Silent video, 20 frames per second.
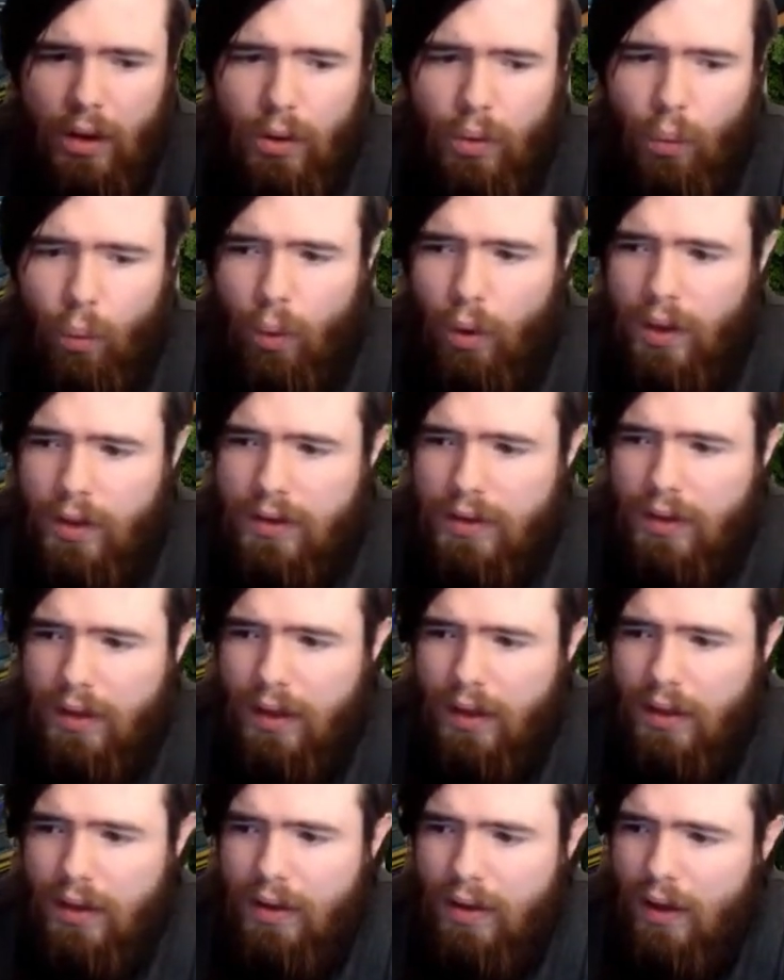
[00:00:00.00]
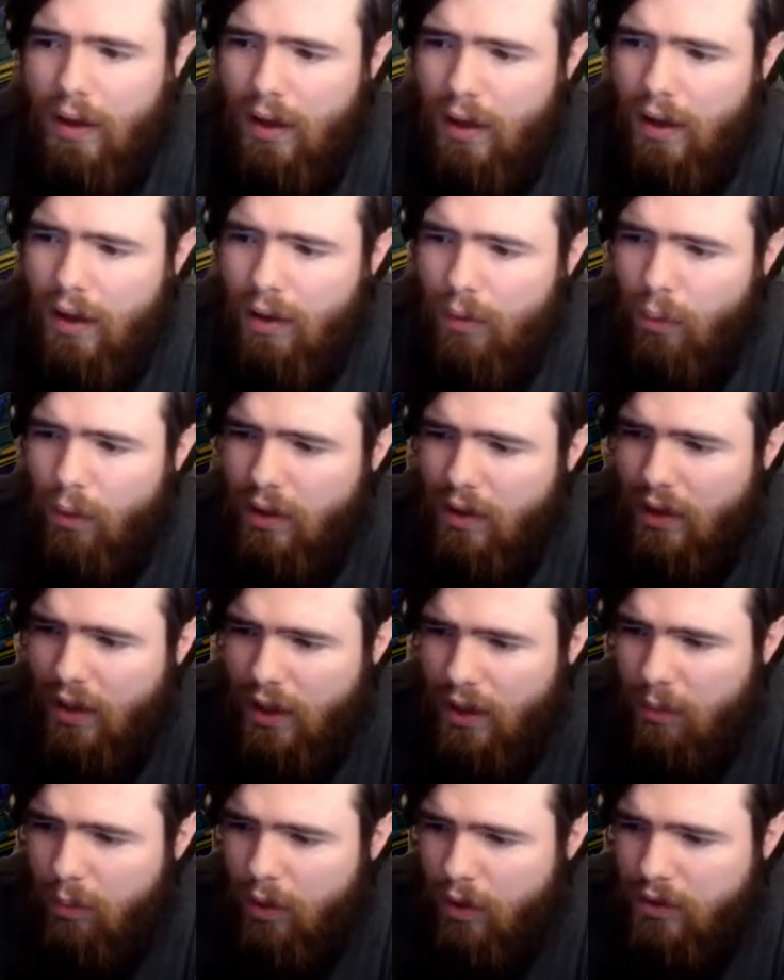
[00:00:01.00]
What, uh, what
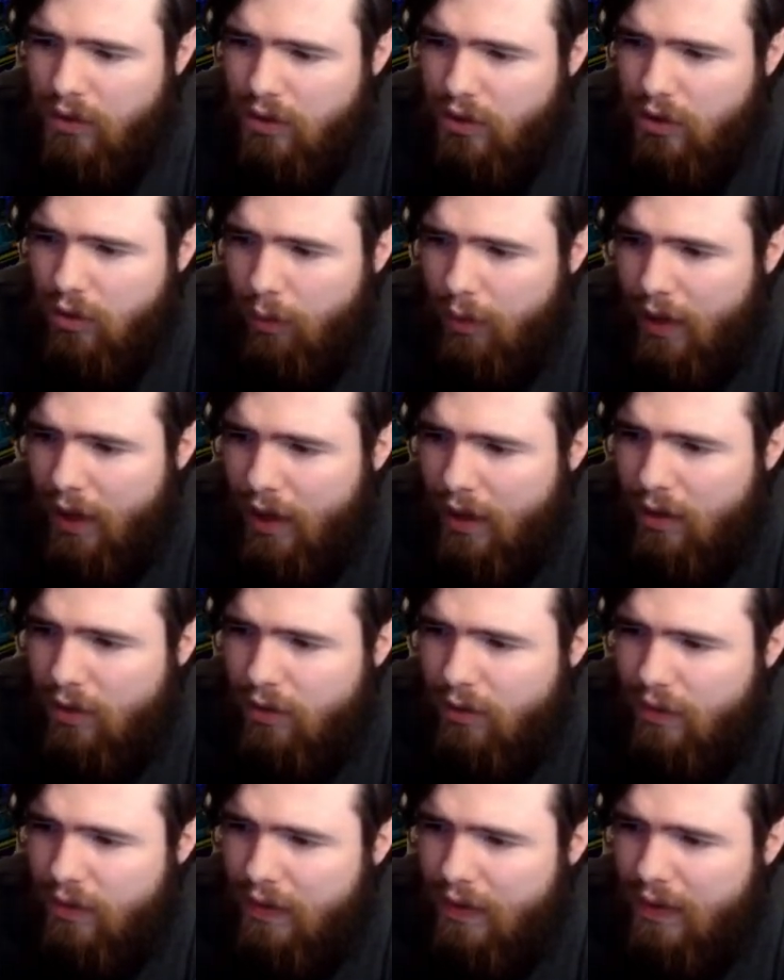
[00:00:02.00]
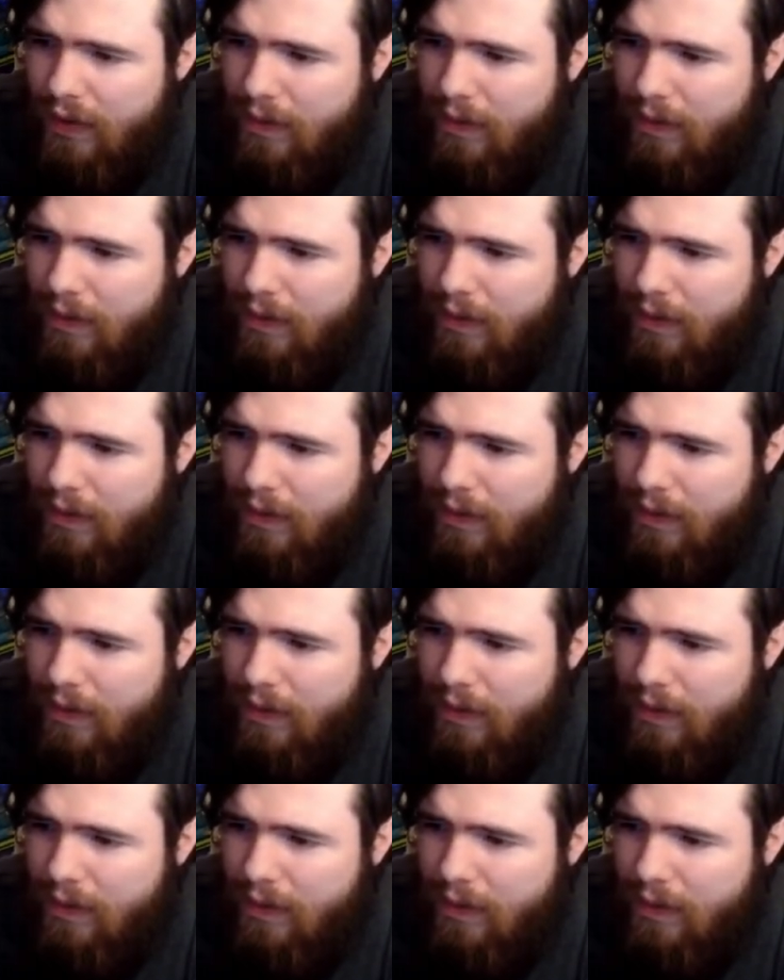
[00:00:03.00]
link monsters do we have?